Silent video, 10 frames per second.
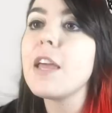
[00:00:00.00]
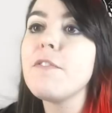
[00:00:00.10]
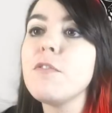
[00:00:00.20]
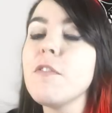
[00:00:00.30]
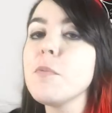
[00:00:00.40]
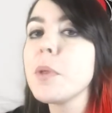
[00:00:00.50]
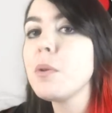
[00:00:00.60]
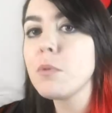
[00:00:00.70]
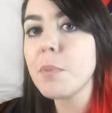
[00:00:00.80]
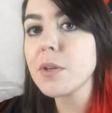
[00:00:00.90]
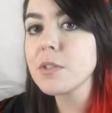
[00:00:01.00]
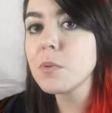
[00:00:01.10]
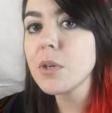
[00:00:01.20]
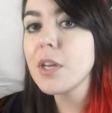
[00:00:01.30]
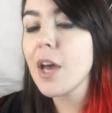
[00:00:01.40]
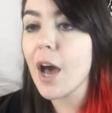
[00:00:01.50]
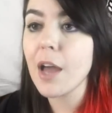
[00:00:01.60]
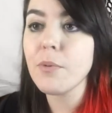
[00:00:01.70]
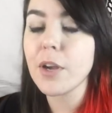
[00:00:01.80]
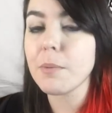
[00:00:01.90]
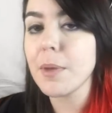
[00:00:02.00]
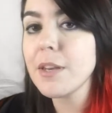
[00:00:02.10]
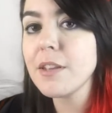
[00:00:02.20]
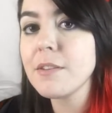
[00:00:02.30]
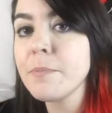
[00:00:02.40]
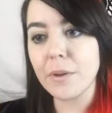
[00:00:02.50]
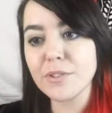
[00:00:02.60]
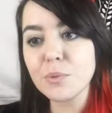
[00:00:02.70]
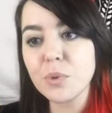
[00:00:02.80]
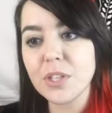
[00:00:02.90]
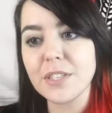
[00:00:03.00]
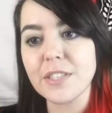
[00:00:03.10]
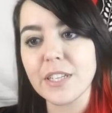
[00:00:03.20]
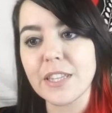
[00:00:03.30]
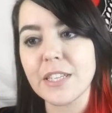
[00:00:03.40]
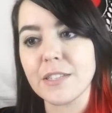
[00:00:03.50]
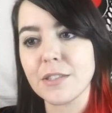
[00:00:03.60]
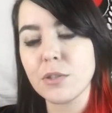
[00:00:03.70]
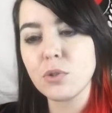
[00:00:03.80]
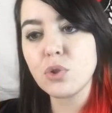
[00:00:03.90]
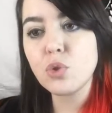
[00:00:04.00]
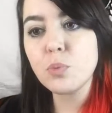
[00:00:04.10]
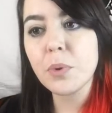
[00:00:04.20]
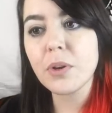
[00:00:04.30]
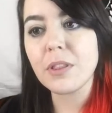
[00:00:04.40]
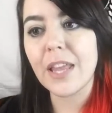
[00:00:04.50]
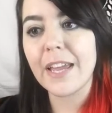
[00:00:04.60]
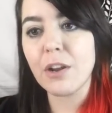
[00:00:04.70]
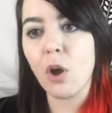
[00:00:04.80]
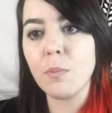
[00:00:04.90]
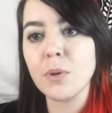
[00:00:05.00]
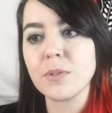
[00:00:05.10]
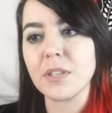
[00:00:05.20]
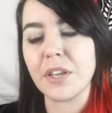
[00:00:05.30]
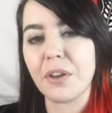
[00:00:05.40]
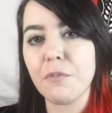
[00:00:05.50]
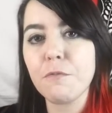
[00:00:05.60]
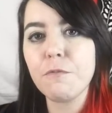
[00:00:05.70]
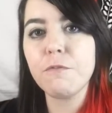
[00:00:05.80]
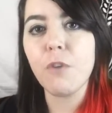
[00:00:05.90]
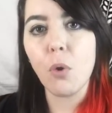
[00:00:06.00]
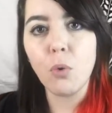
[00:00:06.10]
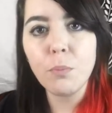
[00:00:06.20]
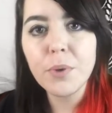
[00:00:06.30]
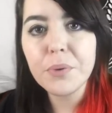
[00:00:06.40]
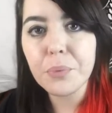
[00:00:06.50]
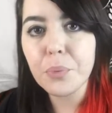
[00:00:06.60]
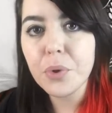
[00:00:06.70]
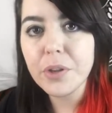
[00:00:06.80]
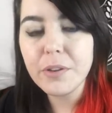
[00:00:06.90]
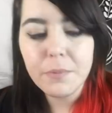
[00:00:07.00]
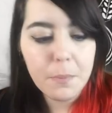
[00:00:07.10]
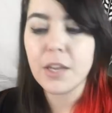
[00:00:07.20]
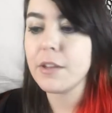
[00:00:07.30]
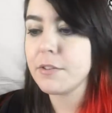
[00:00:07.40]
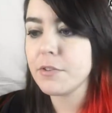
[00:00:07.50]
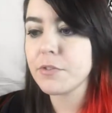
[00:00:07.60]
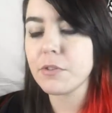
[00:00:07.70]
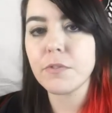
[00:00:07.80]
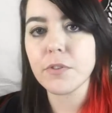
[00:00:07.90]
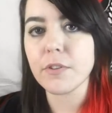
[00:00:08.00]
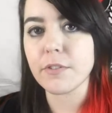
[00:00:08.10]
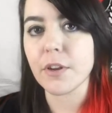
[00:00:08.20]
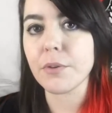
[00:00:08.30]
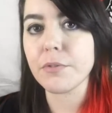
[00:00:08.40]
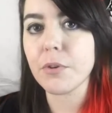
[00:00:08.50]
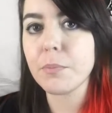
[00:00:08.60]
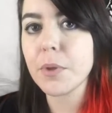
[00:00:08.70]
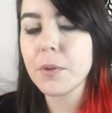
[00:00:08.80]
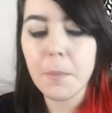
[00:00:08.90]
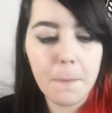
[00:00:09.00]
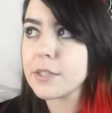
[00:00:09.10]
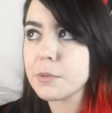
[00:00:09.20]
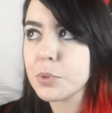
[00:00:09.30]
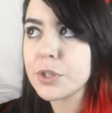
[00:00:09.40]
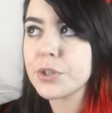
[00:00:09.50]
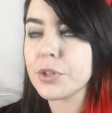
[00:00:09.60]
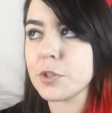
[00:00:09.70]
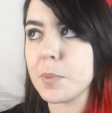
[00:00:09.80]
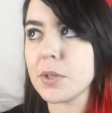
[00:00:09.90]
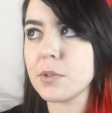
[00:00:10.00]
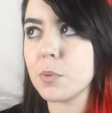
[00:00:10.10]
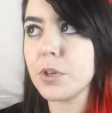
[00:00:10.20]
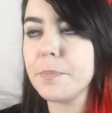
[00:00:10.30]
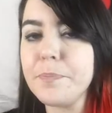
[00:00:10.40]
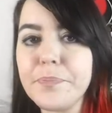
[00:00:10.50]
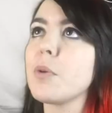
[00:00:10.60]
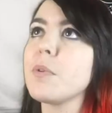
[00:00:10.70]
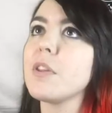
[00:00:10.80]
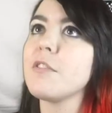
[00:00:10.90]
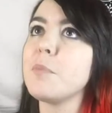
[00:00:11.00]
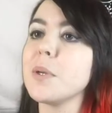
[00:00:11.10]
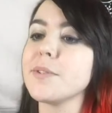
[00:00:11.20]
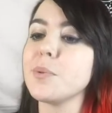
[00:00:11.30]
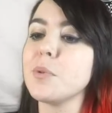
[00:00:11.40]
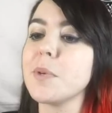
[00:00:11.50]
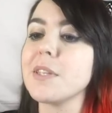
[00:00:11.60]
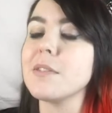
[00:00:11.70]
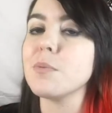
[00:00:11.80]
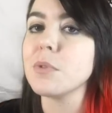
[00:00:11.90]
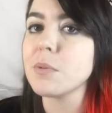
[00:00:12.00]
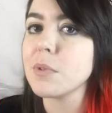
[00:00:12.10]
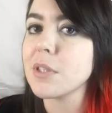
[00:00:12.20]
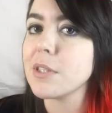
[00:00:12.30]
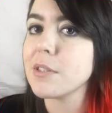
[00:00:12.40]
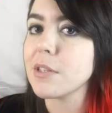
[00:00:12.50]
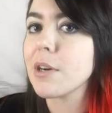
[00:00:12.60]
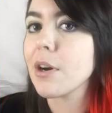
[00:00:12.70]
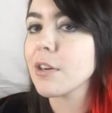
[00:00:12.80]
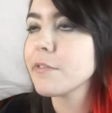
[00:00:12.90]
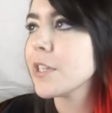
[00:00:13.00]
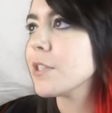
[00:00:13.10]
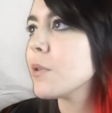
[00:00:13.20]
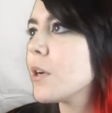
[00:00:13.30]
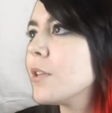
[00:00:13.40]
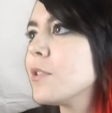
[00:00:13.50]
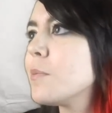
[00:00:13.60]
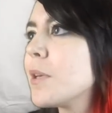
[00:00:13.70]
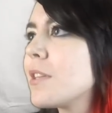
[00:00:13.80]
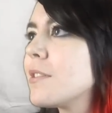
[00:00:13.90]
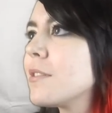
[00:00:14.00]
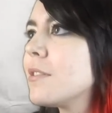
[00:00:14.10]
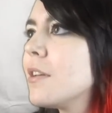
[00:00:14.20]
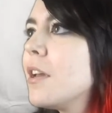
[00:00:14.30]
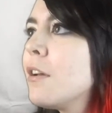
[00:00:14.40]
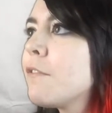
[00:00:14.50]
If you've never played with balsa wood, I recommend it. Balsa wood is like this super light, almost like foam wood. It seriously feels like styrofoam. At least I'm pretty sure it's balsa wood. But I really love balsa wood because it's really, really easy to carve, and so I used to make these little